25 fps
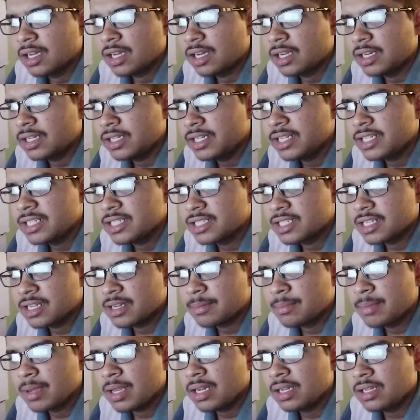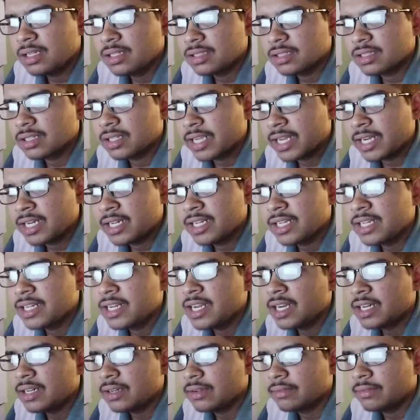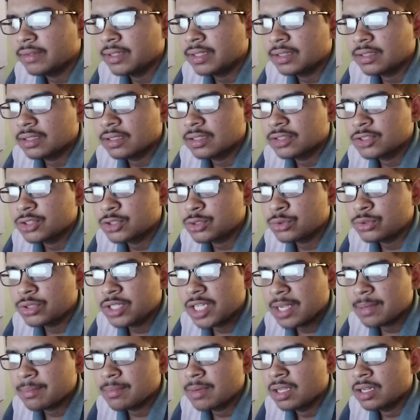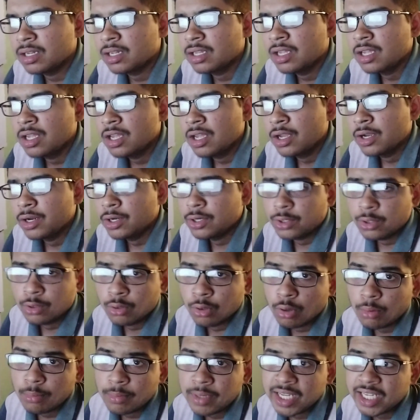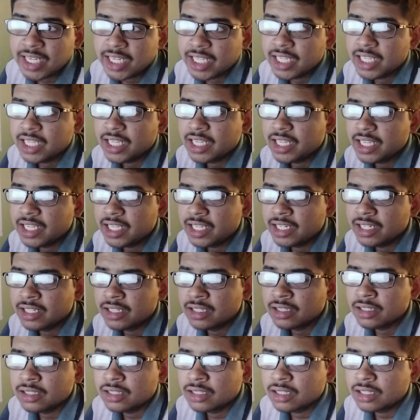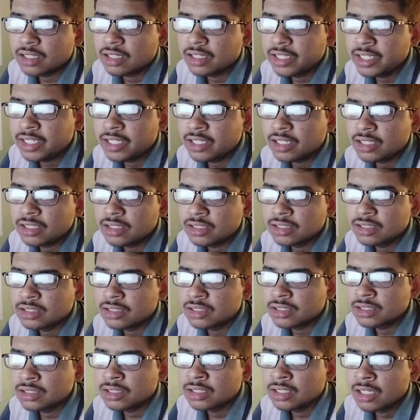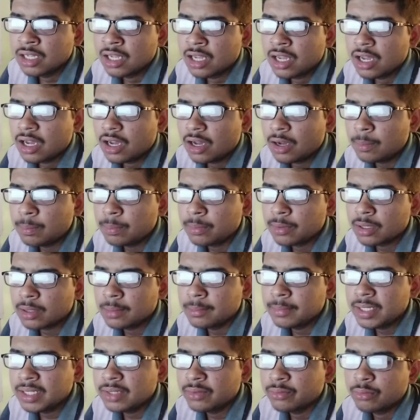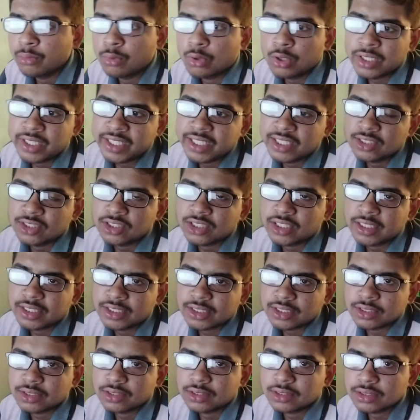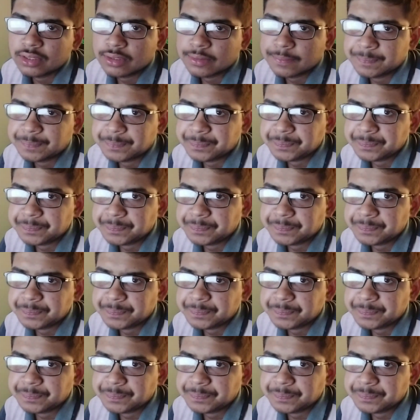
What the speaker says: undesirable candidate with a suitable nominee in an upcoming voting sessions.